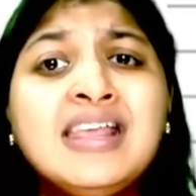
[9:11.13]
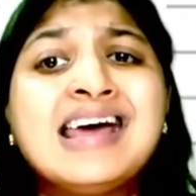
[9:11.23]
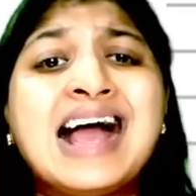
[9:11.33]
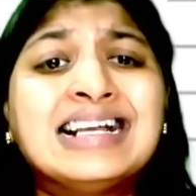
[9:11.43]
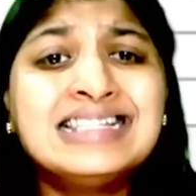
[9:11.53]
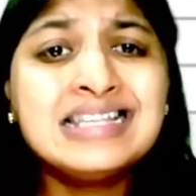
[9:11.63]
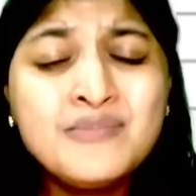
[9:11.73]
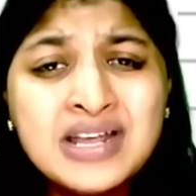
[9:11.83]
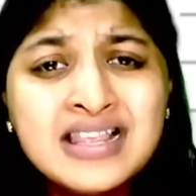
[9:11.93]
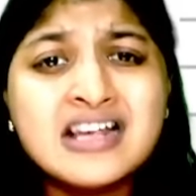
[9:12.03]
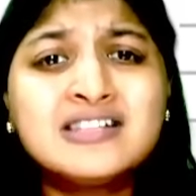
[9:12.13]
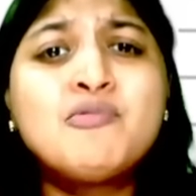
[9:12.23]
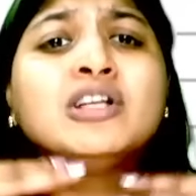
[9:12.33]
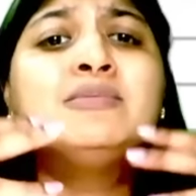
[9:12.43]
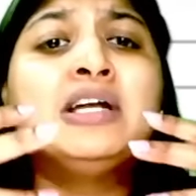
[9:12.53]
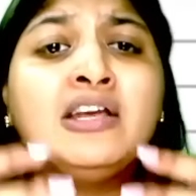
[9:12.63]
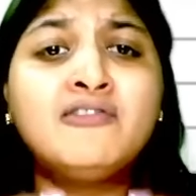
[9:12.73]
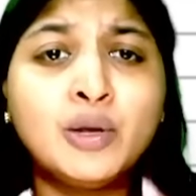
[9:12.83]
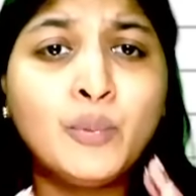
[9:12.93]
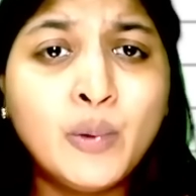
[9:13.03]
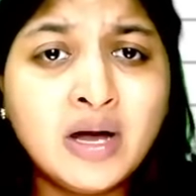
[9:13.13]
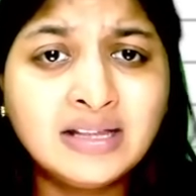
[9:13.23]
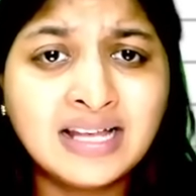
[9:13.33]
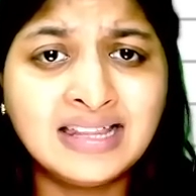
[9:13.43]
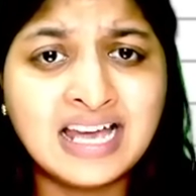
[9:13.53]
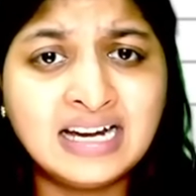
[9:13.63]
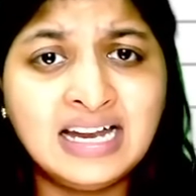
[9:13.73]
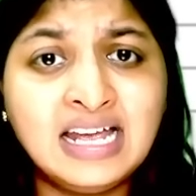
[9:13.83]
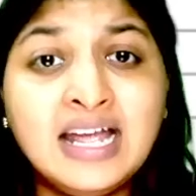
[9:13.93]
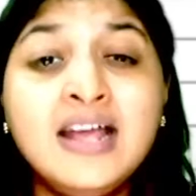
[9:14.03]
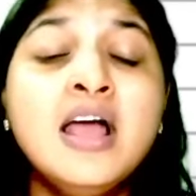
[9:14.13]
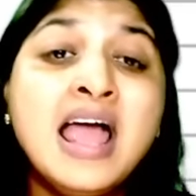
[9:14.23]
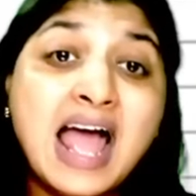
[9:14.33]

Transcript: they are accepting the responsibility for the work that they are taking,